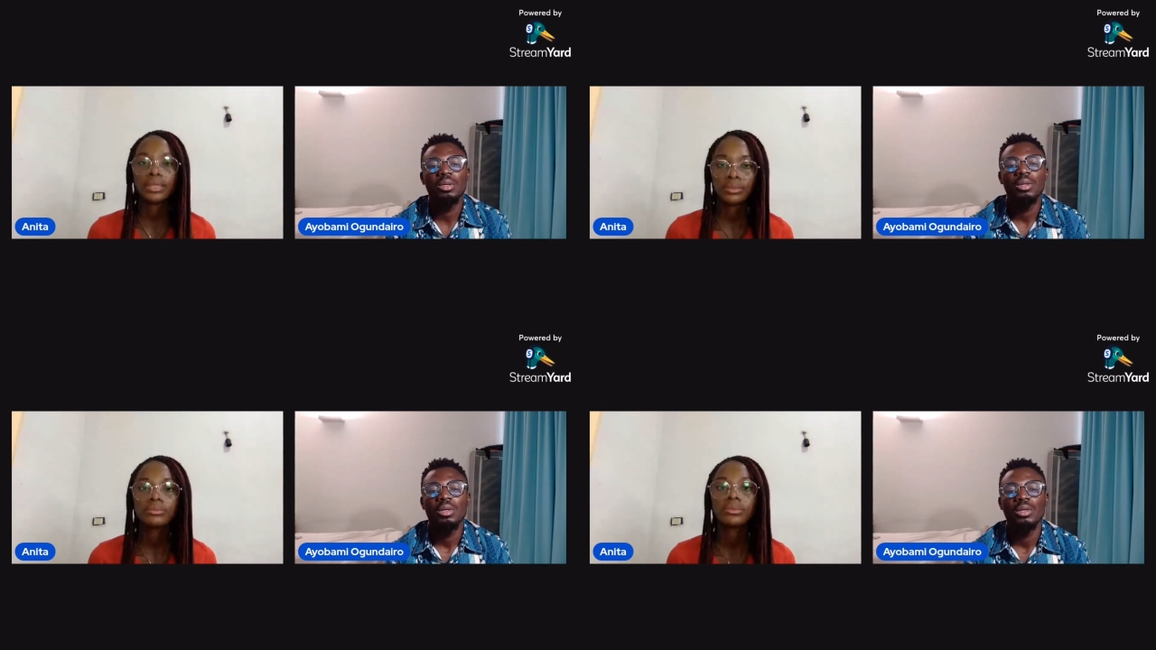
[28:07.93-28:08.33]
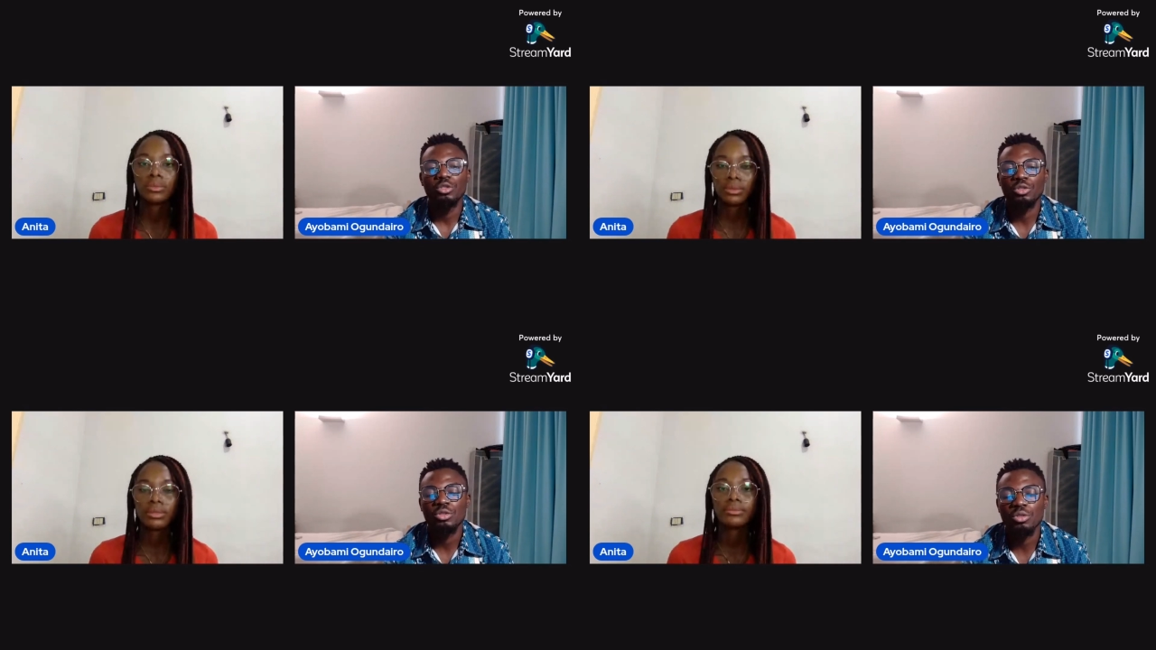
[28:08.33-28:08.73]
Speaker 1: Okay.
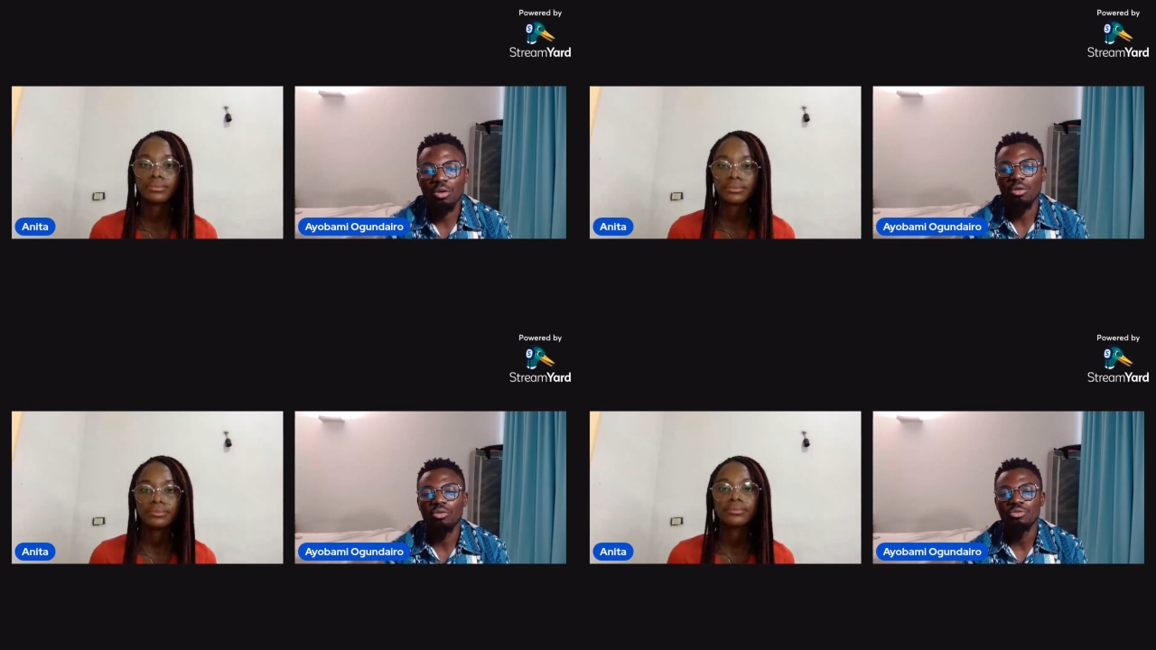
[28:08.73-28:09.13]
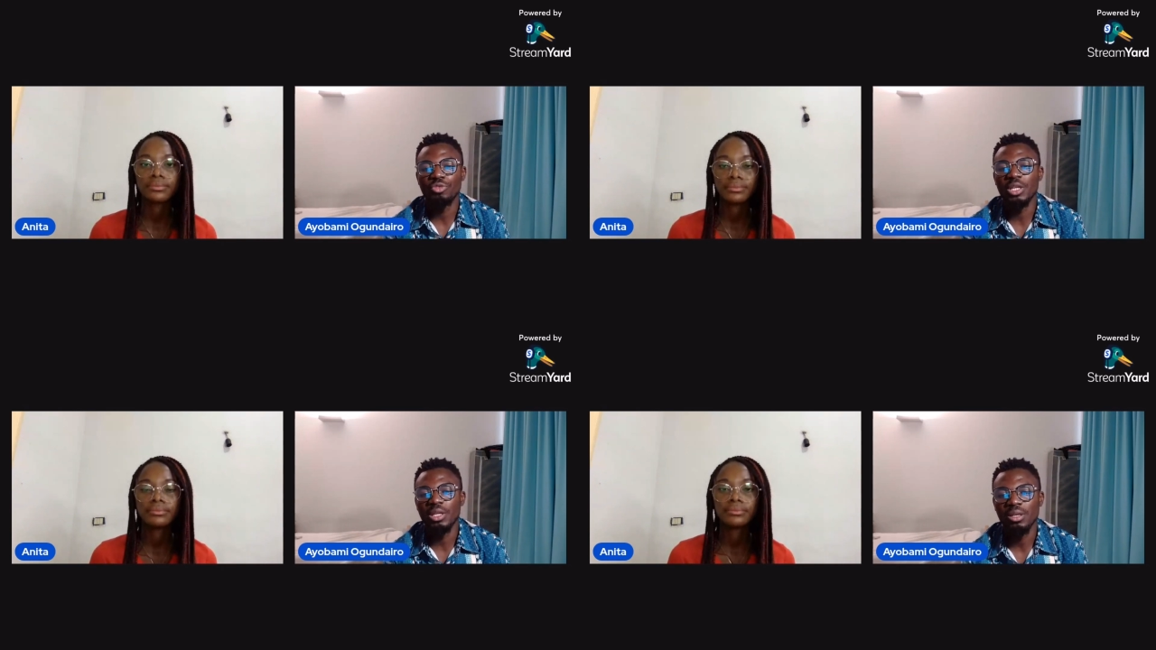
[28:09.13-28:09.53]
So
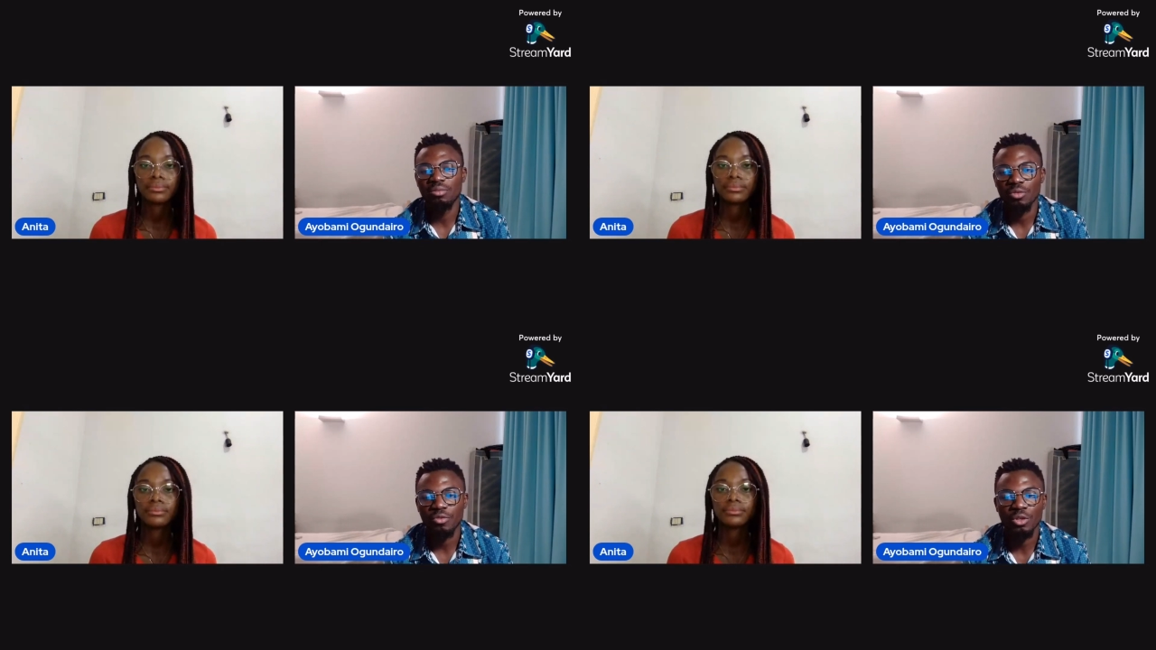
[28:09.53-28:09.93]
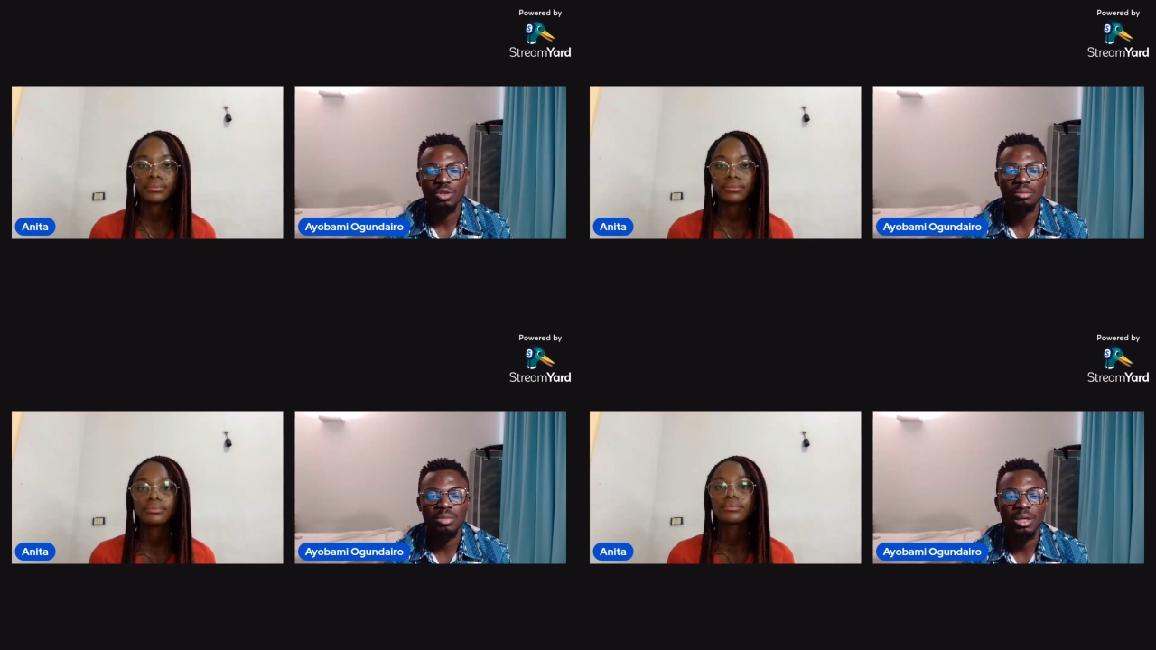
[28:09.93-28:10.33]
really, if you
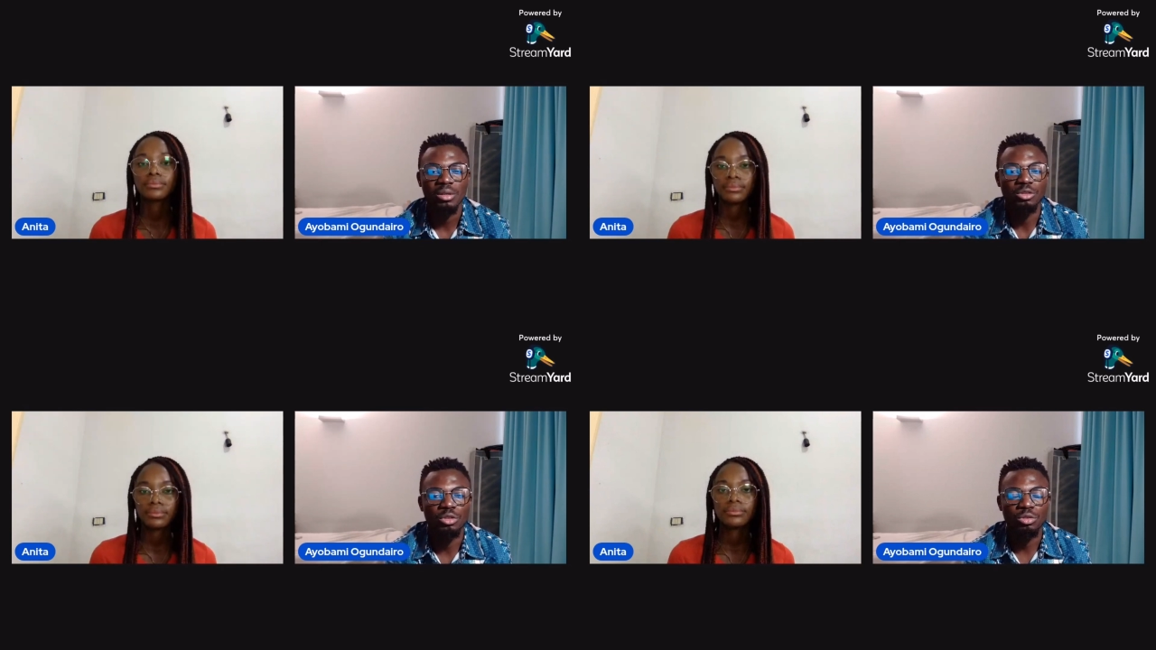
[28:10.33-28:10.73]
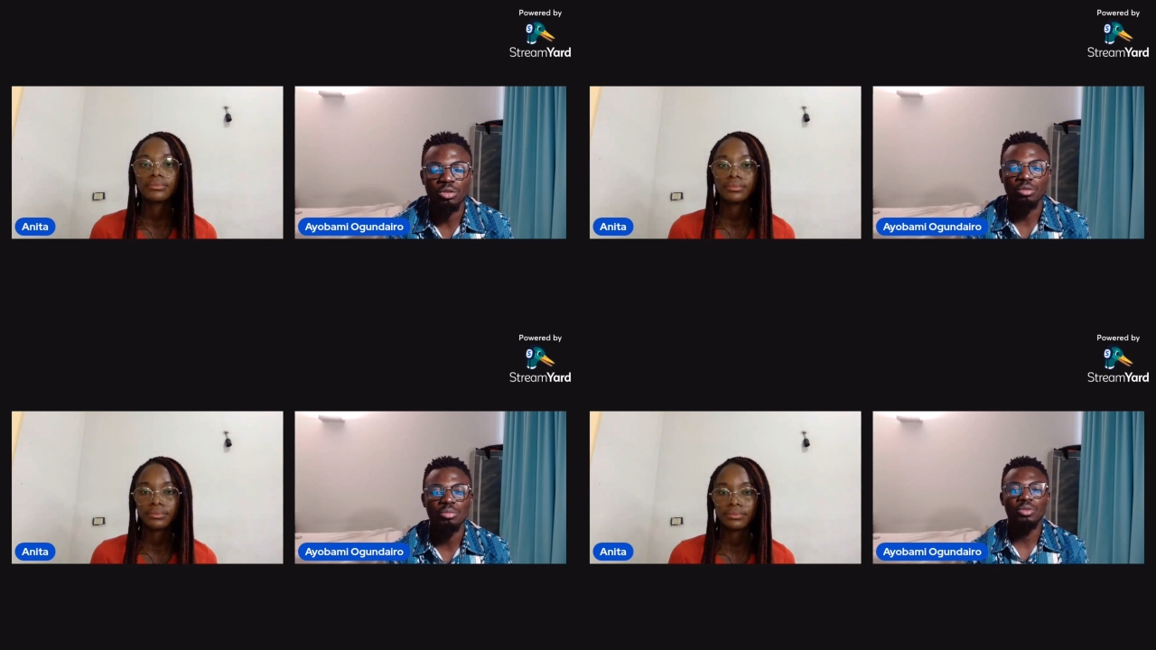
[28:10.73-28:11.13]
follow me on
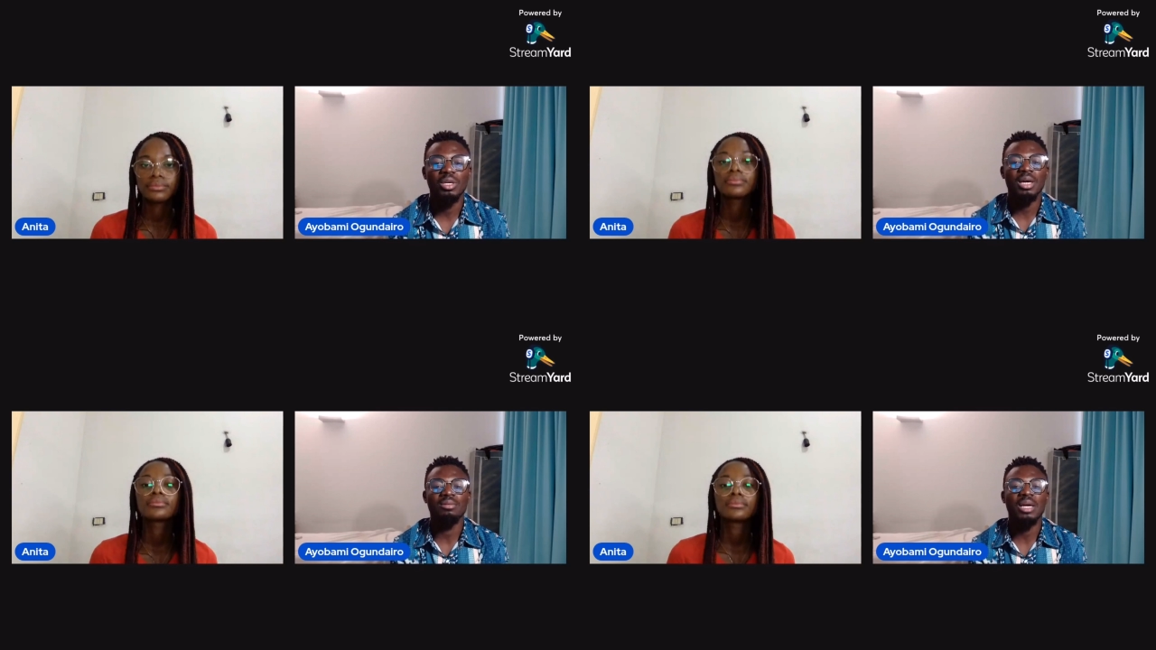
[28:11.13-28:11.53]
YouTube, you can